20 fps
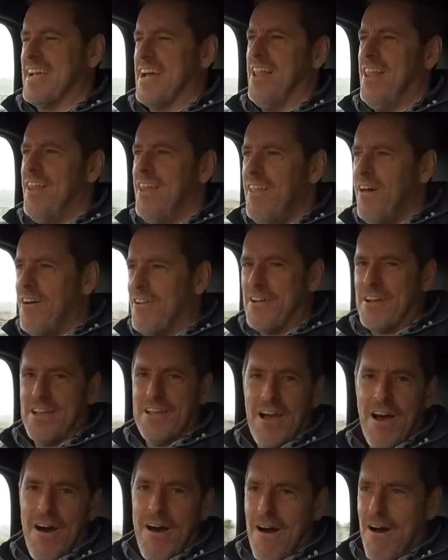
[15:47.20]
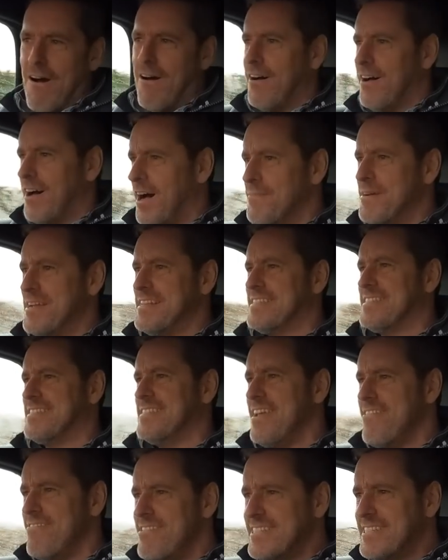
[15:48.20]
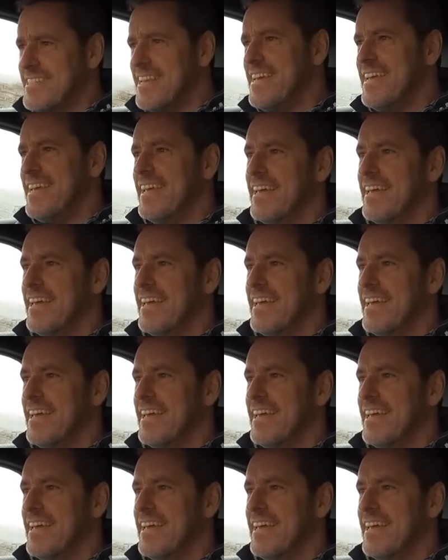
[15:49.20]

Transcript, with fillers: a lot of car. I mean, seriously?